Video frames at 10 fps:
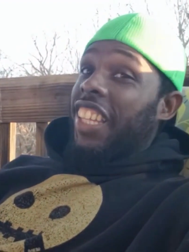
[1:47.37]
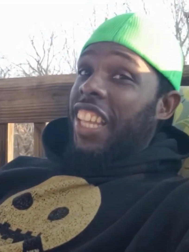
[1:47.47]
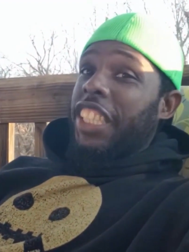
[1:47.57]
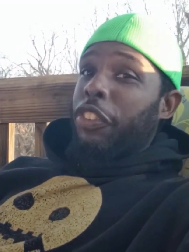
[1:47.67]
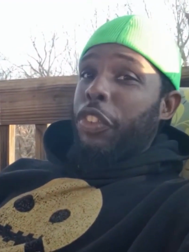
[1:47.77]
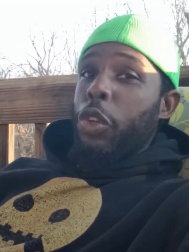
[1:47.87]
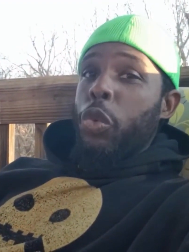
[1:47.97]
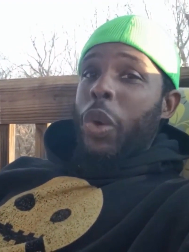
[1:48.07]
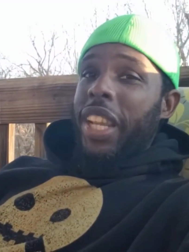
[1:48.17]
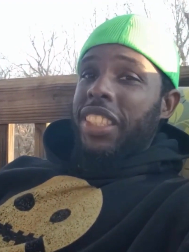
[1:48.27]
less
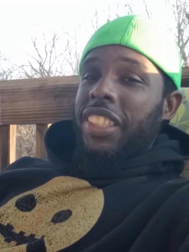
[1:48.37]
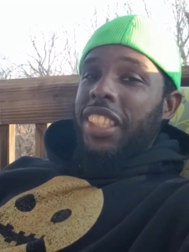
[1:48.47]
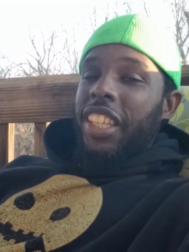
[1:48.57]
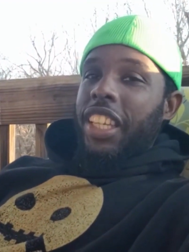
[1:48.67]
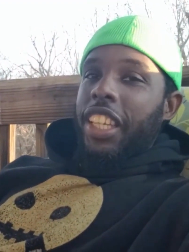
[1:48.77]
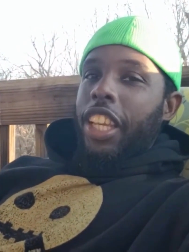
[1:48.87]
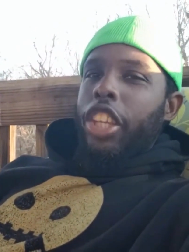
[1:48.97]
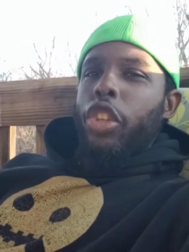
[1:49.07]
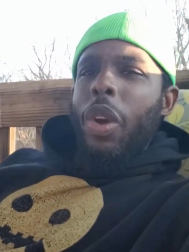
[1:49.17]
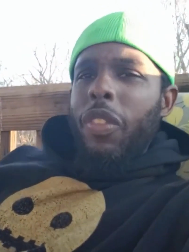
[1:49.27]
food waste.
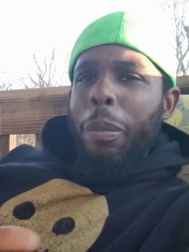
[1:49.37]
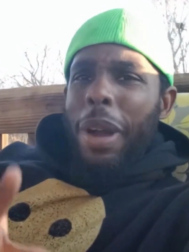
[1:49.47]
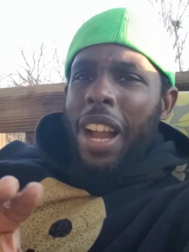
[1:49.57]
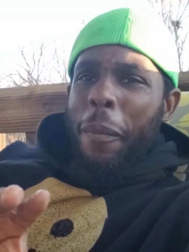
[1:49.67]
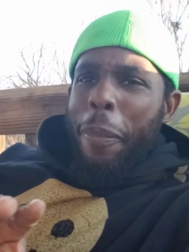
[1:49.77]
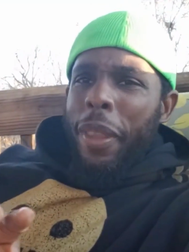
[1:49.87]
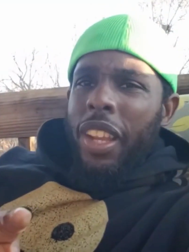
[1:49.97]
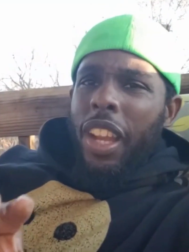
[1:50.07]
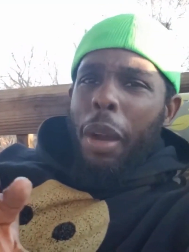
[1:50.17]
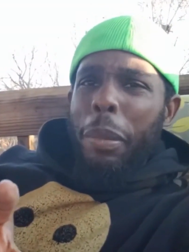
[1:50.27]
You ever bought
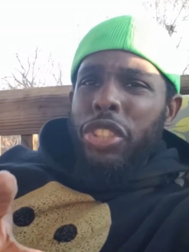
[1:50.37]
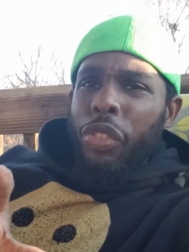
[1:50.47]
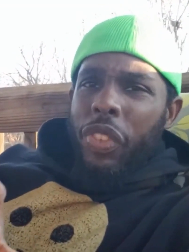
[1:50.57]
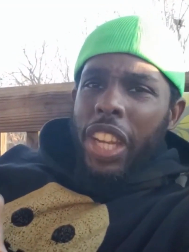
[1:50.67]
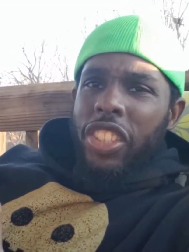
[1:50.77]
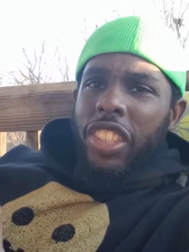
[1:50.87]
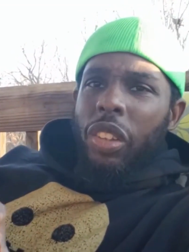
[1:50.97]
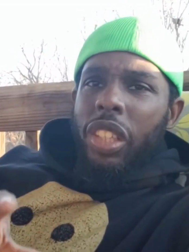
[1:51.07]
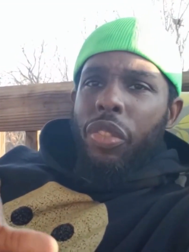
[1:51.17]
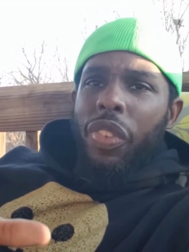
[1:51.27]
a bunch of veggies
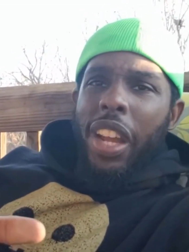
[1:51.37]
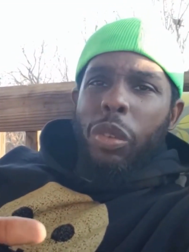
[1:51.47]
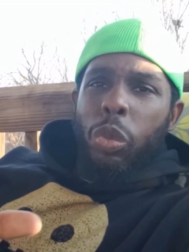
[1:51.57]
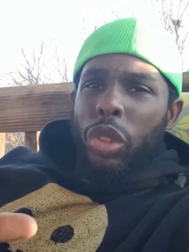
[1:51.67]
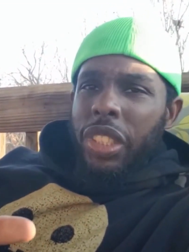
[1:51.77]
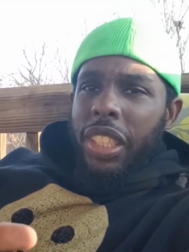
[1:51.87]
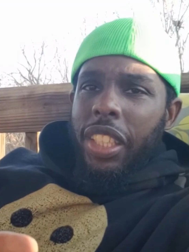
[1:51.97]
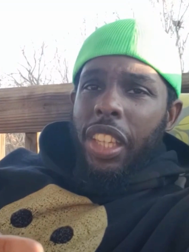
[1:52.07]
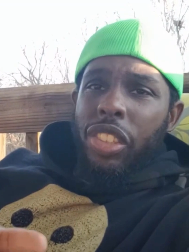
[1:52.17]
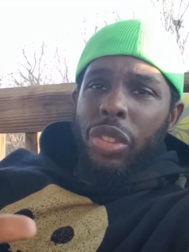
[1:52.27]
only to find them wilted
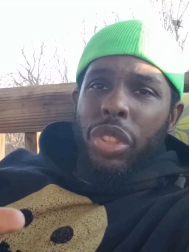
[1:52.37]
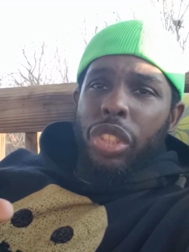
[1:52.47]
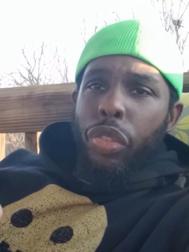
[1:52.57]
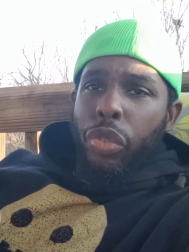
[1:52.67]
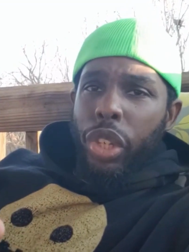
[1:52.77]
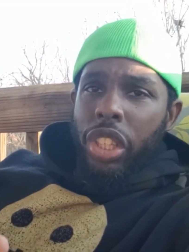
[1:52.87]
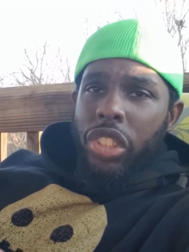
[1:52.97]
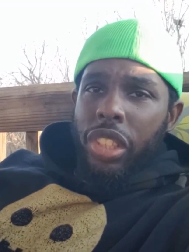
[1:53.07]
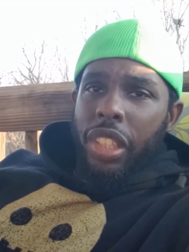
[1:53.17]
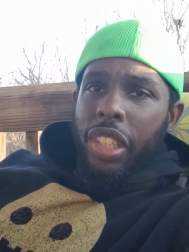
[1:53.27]
and unused in your
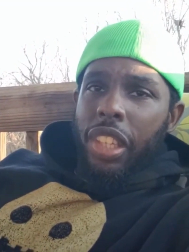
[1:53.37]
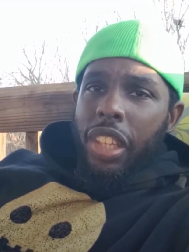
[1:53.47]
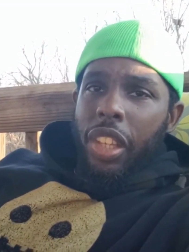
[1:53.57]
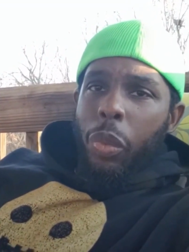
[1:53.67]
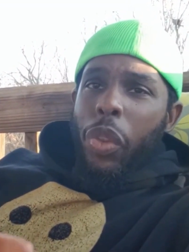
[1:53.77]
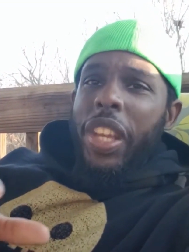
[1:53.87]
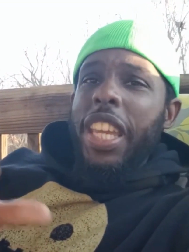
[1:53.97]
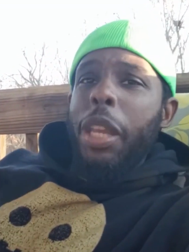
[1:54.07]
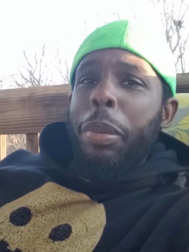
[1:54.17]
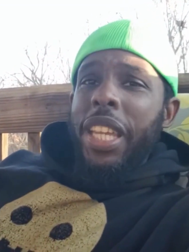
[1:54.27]
fridge? Well, the
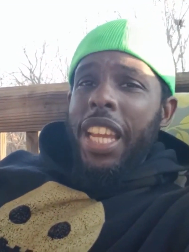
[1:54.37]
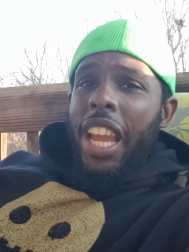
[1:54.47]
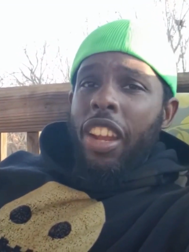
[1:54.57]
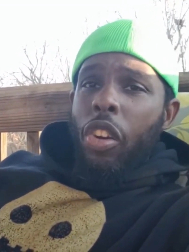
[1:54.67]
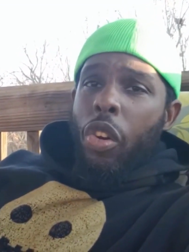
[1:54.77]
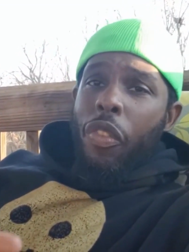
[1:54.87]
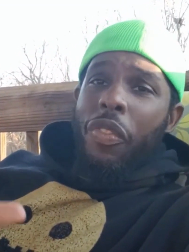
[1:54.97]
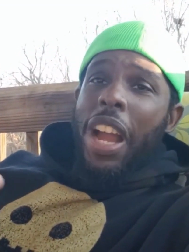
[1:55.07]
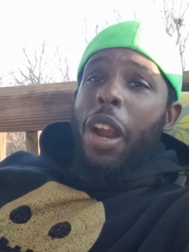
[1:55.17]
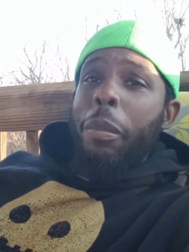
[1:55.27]
EPA, or
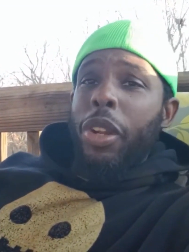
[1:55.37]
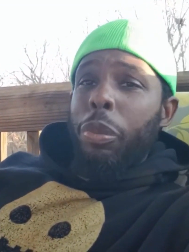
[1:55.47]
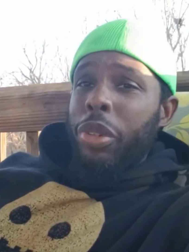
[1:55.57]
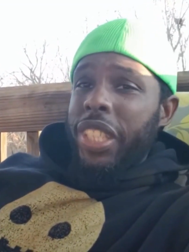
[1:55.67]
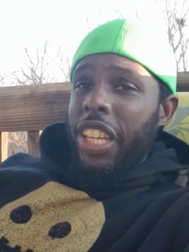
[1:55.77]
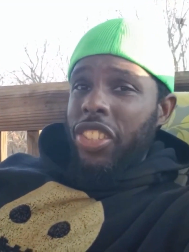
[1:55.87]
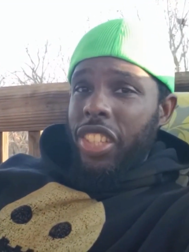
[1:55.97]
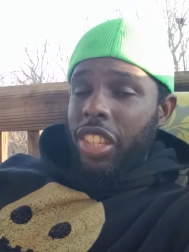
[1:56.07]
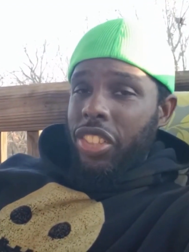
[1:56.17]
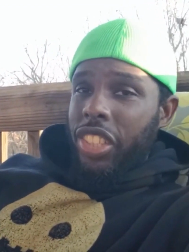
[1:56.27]
Environmental
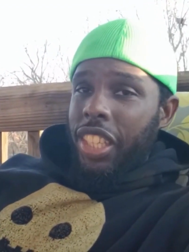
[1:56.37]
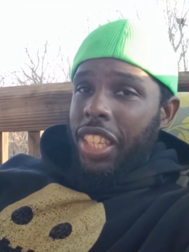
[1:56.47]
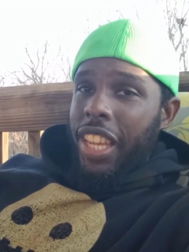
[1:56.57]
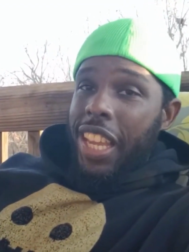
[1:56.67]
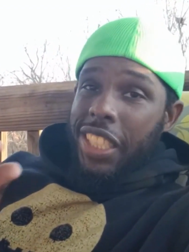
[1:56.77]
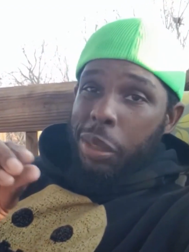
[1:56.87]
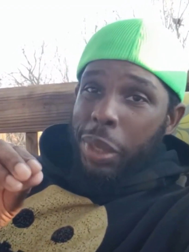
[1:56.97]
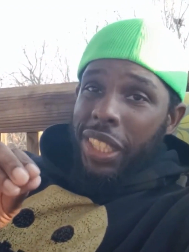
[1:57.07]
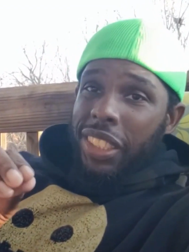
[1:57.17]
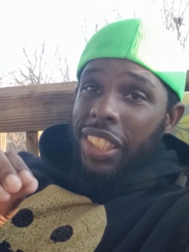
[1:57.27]
Protection Agency,
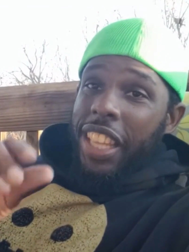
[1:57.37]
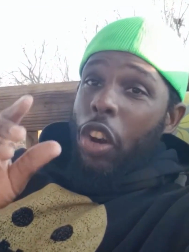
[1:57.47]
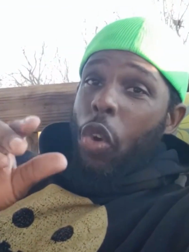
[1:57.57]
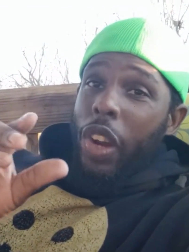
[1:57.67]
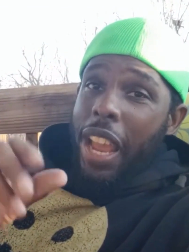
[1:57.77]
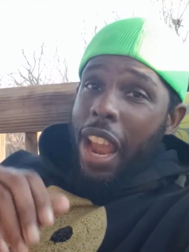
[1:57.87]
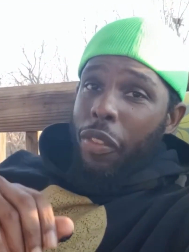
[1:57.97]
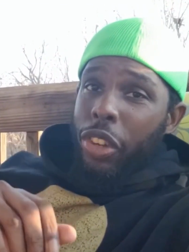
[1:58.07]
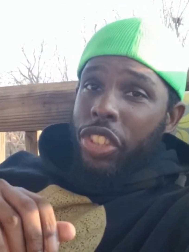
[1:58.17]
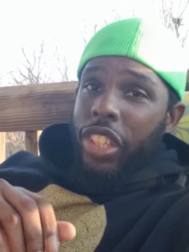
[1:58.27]
estimates that on
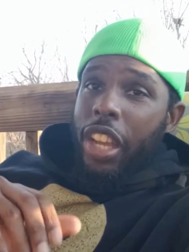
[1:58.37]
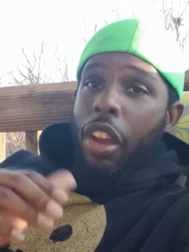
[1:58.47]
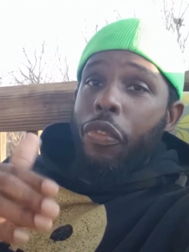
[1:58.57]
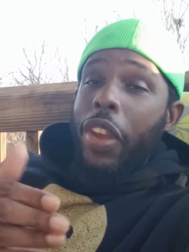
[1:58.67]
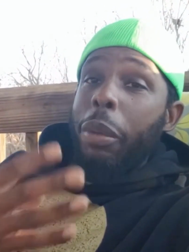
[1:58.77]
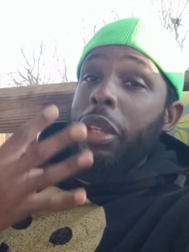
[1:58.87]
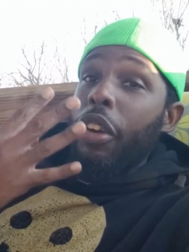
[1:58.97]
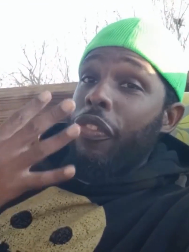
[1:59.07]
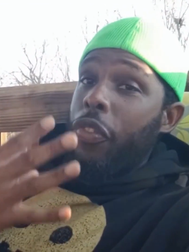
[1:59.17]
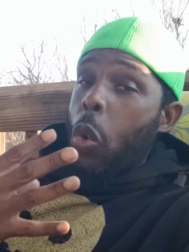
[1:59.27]
average, a family
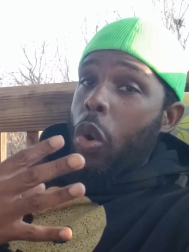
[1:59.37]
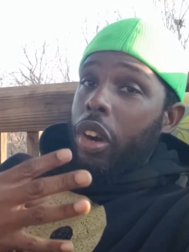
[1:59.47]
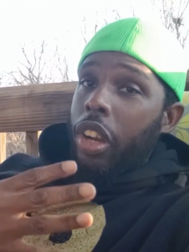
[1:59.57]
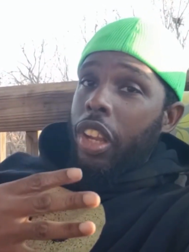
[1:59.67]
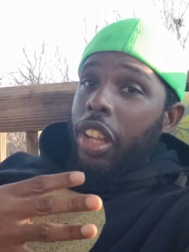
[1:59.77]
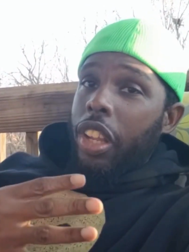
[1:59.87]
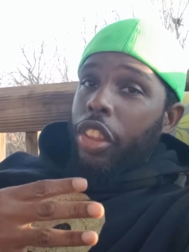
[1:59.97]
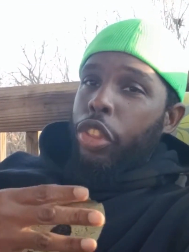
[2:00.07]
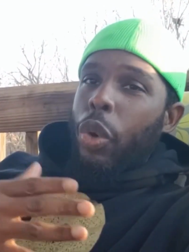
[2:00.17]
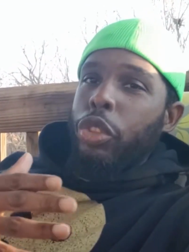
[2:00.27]
of four
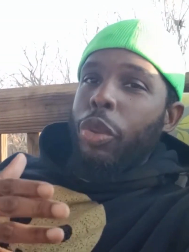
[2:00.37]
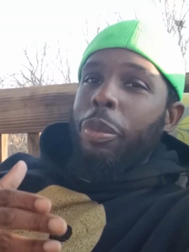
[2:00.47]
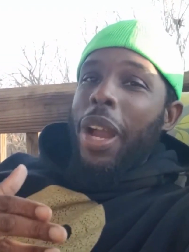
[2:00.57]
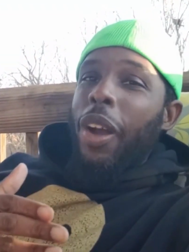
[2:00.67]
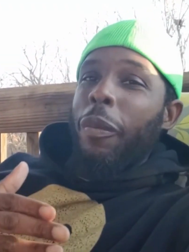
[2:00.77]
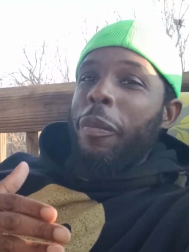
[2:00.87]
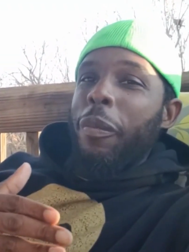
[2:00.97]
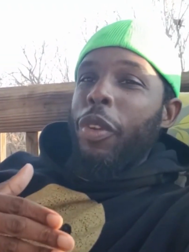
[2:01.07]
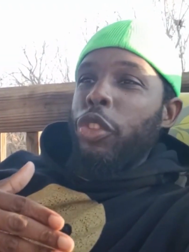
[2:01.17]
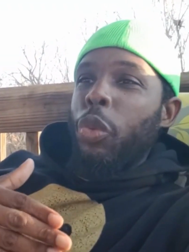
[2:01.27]
throws
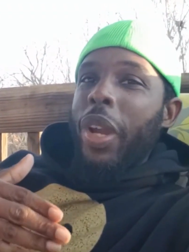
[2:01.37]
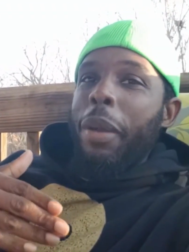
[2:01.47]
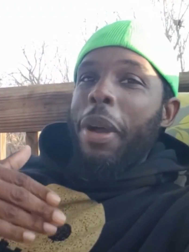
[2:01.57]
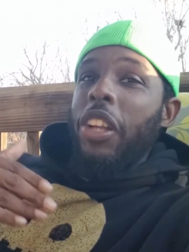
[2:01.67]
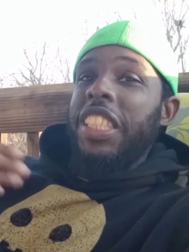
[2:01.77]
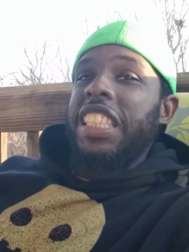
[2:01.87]
away about